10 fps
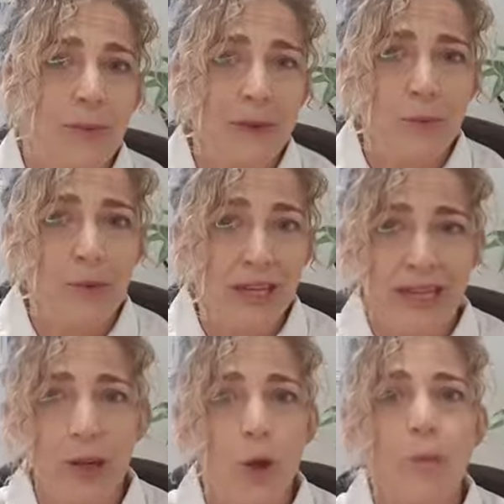people can
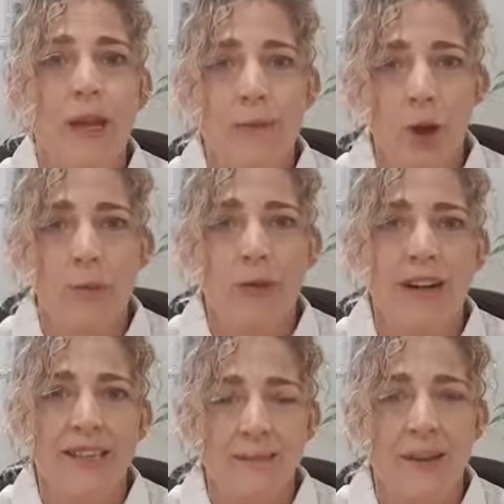get
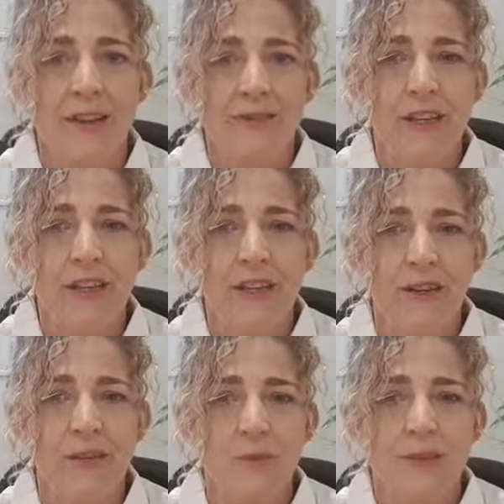immobilized by the fear that
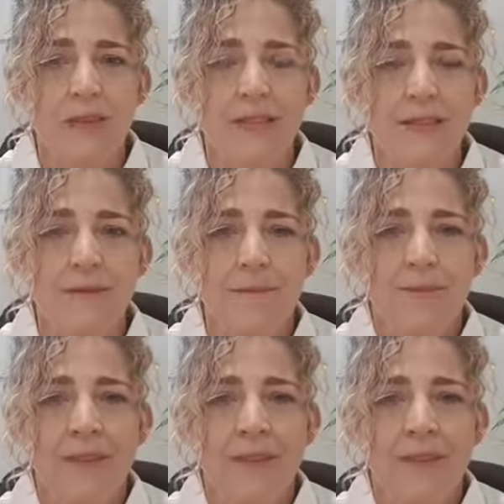goes with this.